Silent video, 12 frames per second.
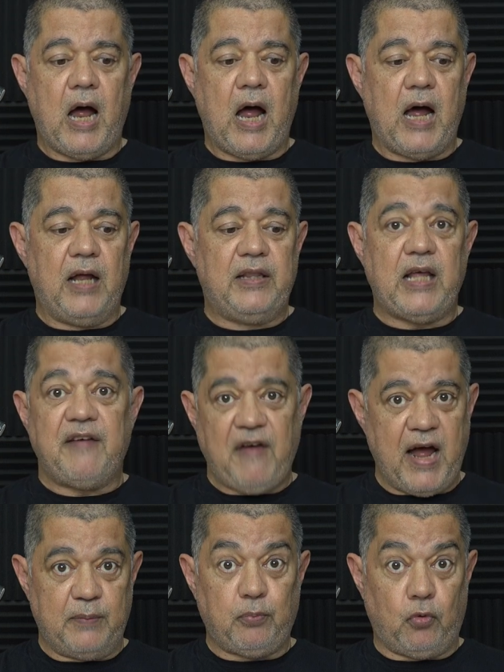and they've
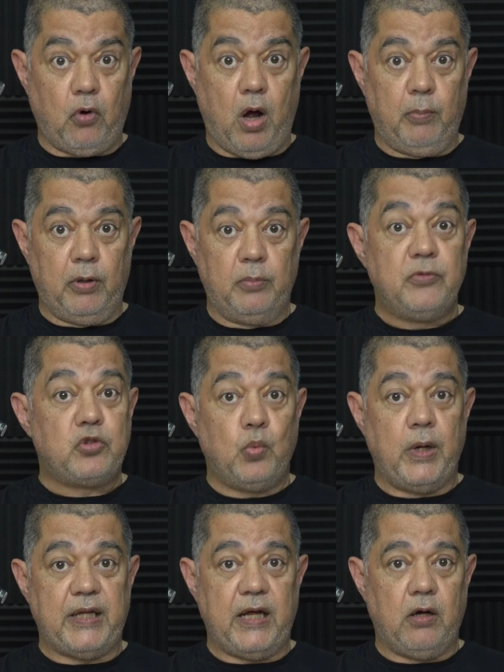had problems
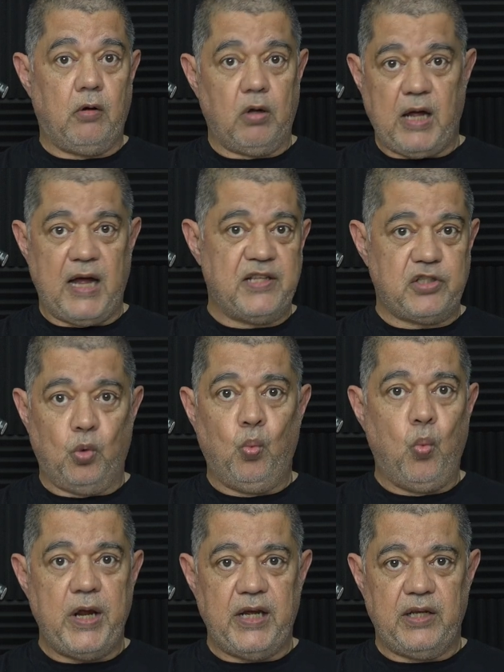with it, all kinds of
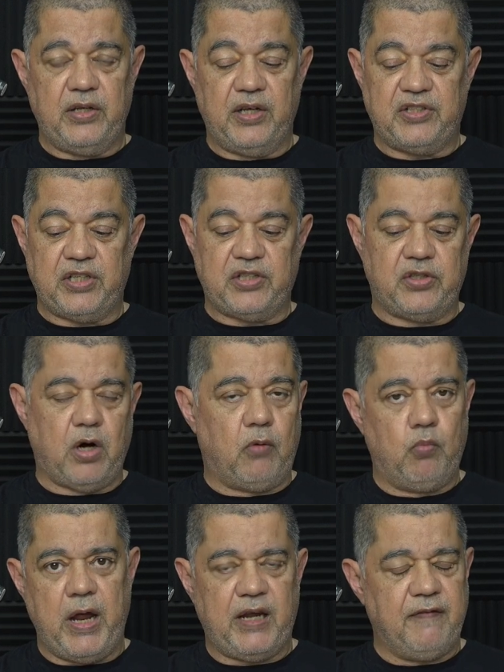weirdness, it's not
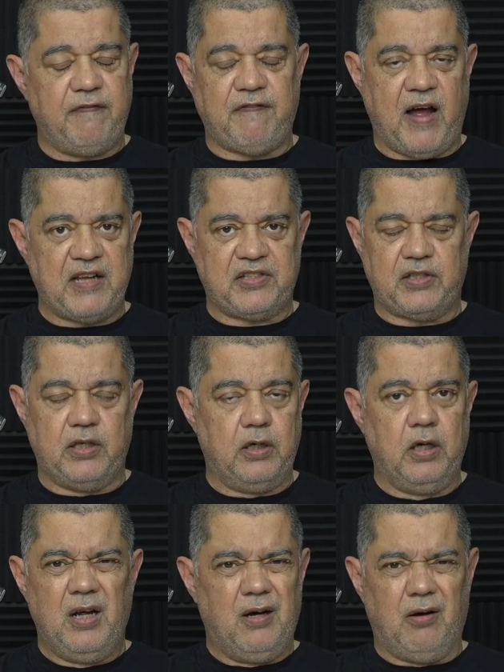working fast and
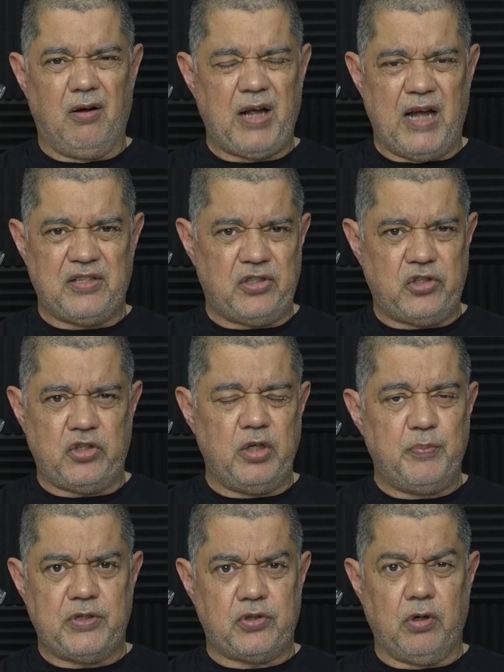all kinds of
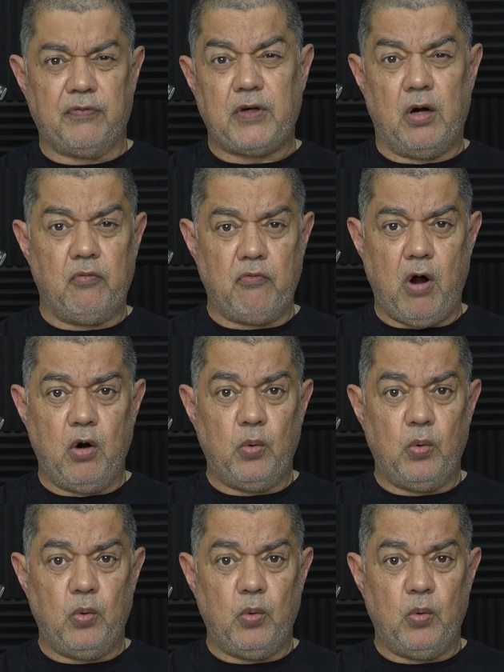stupid stuff going wrong